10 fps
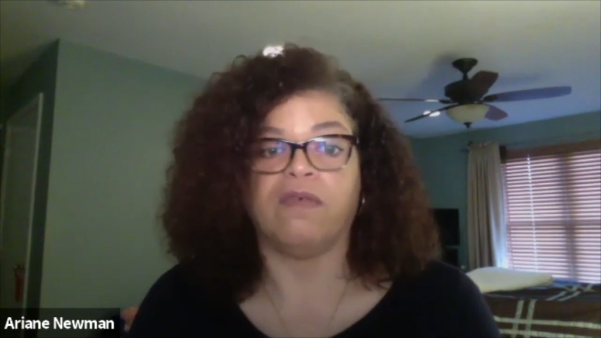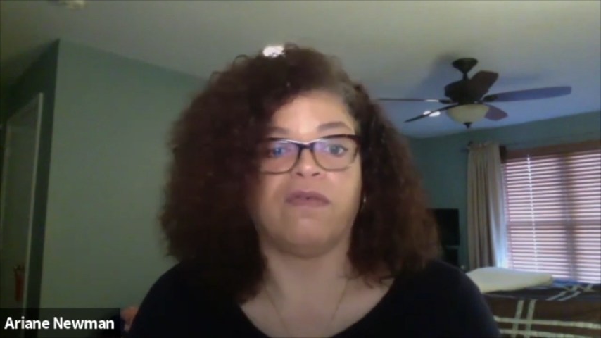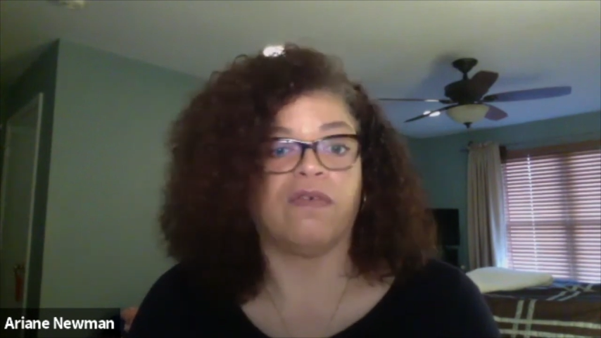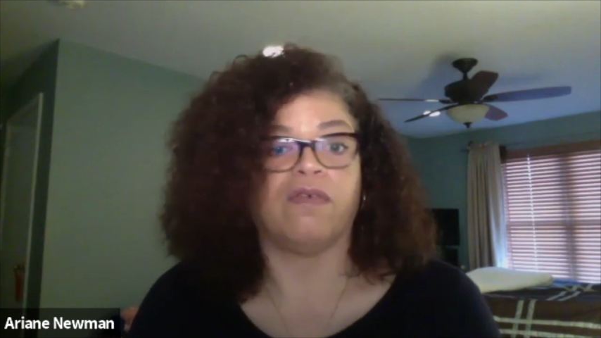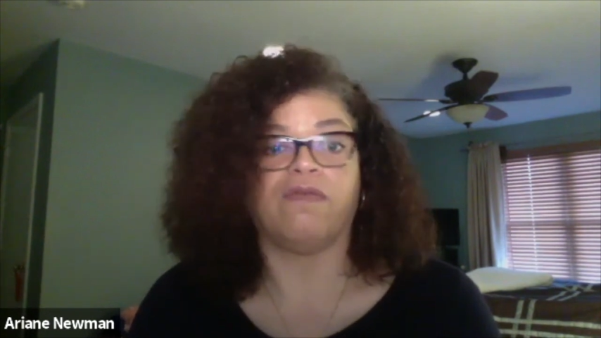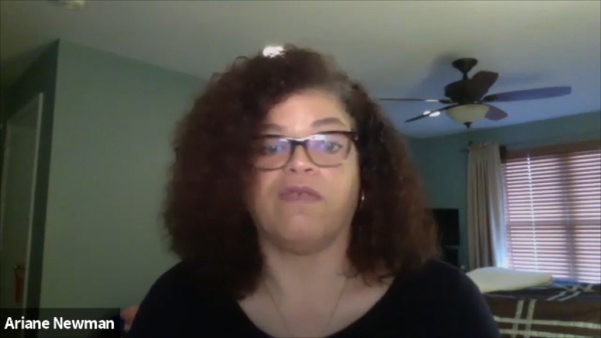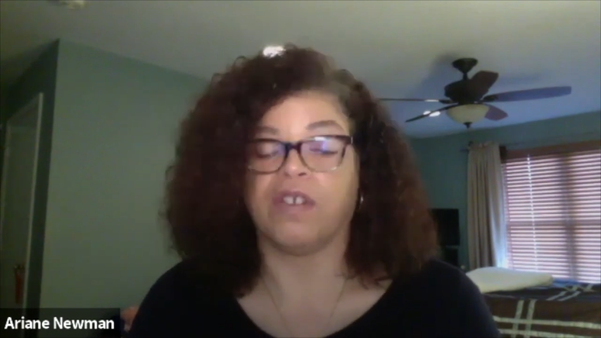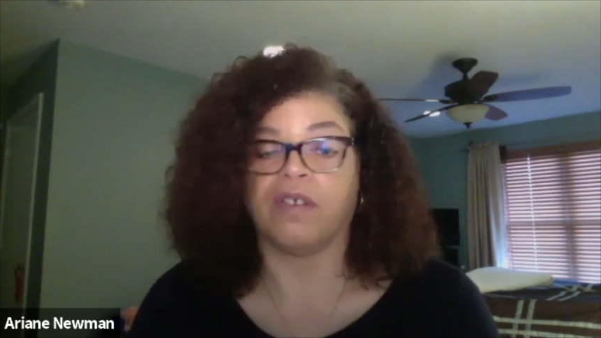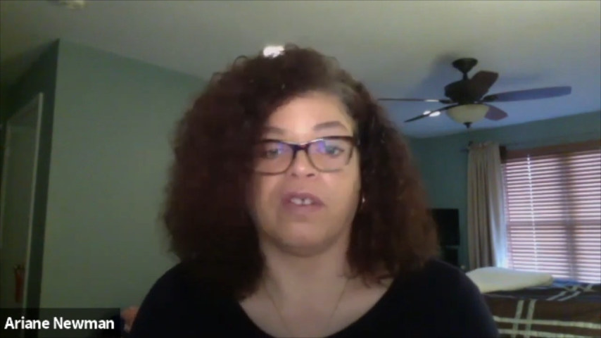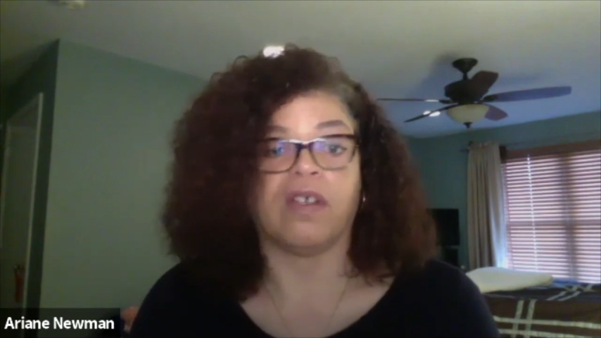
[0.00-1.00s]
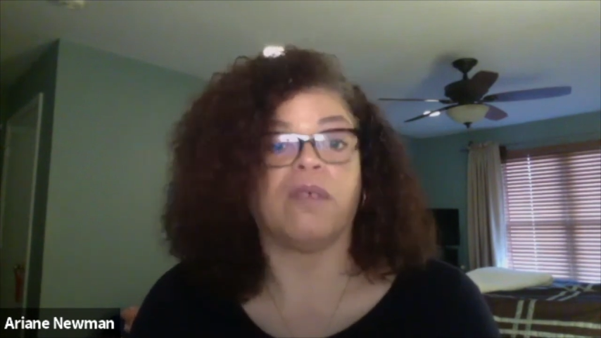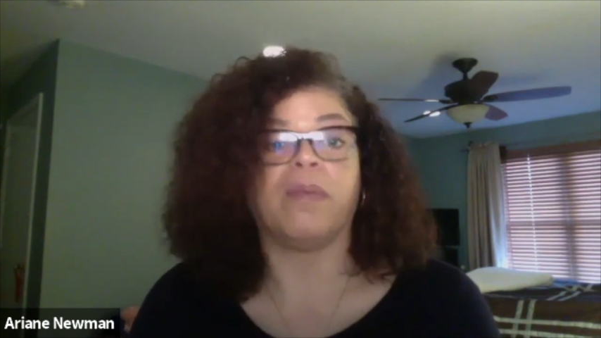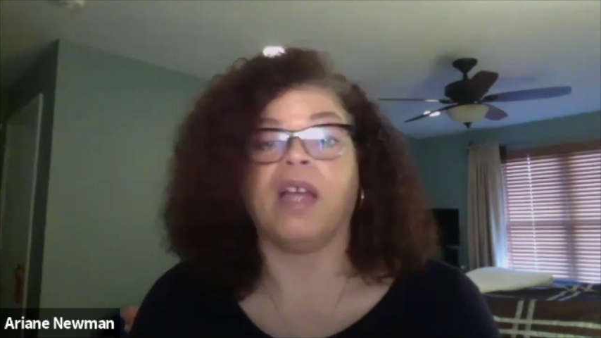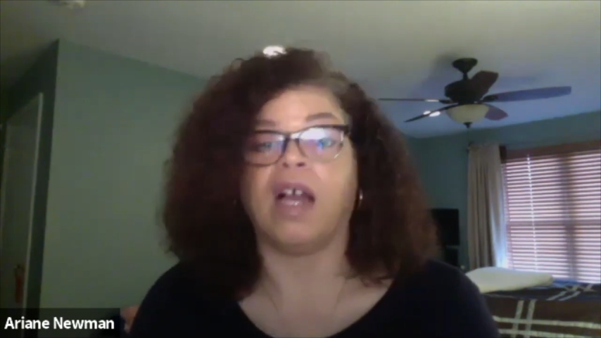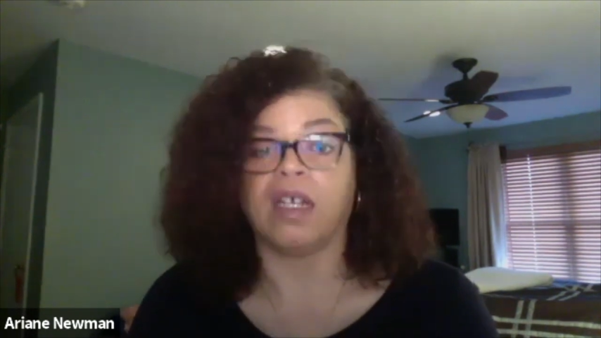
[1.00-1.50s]
for physical
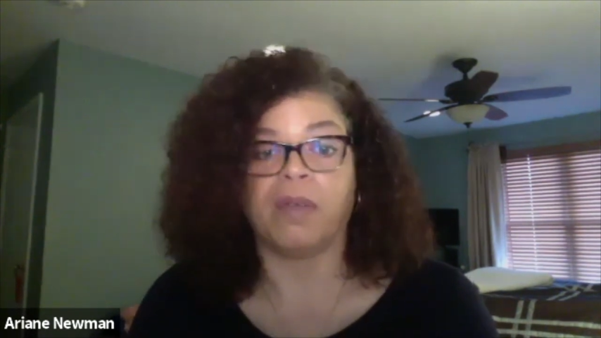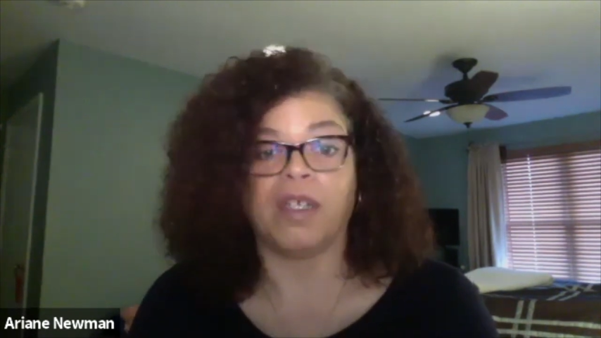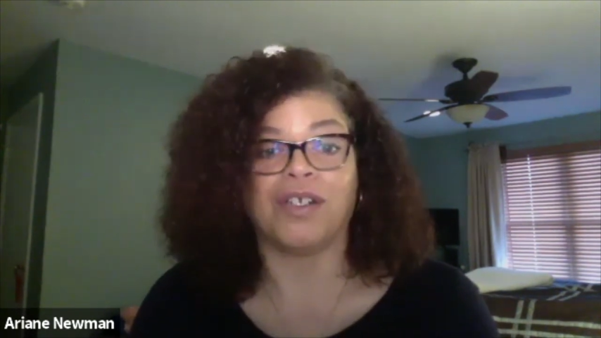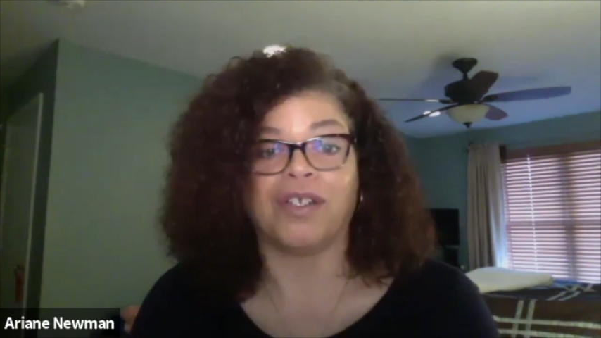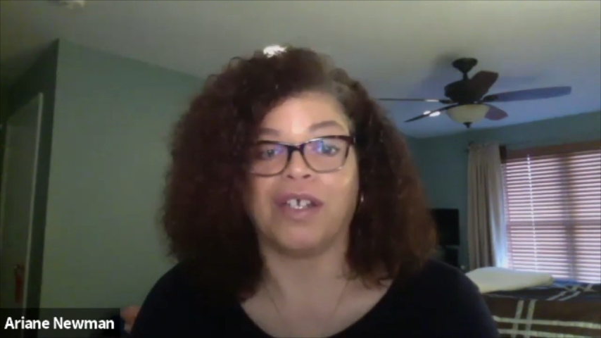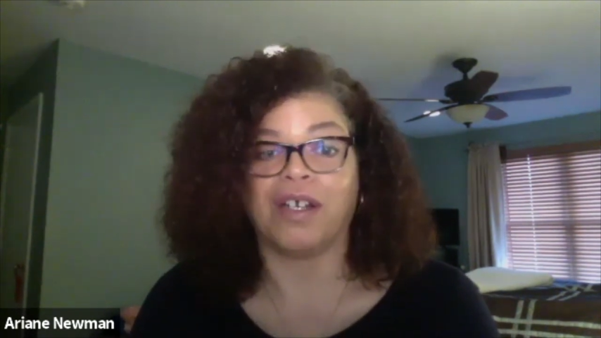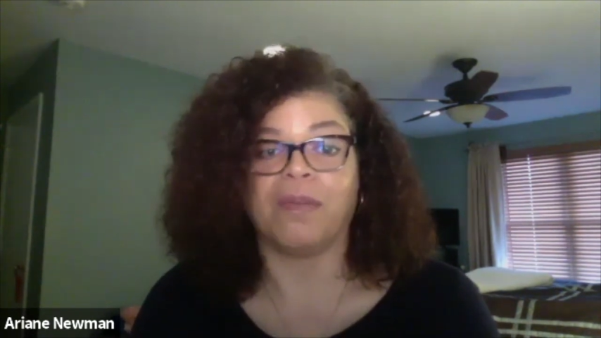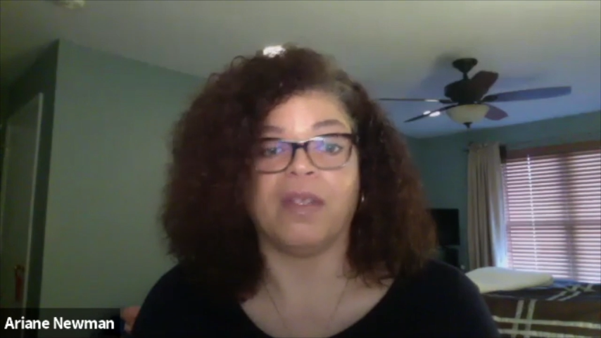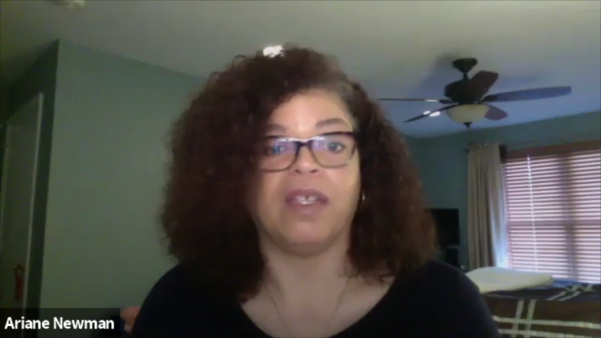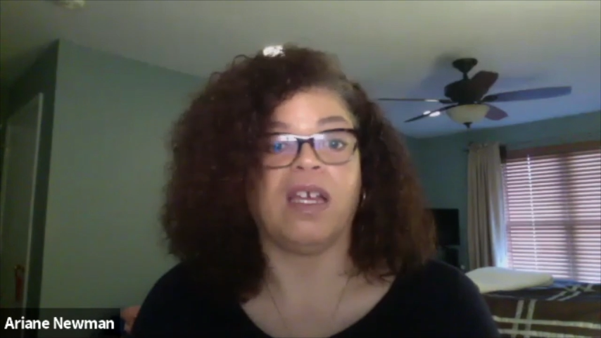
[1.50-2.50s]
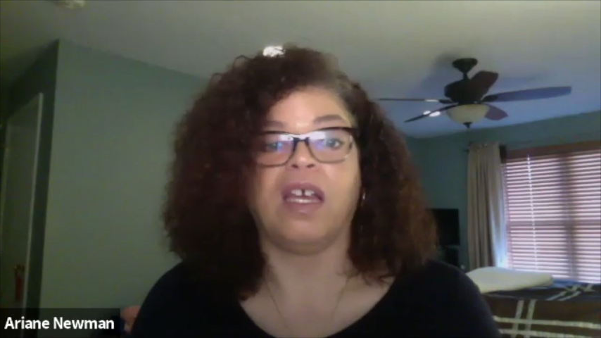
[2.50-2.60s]
therapy, occupational therapy,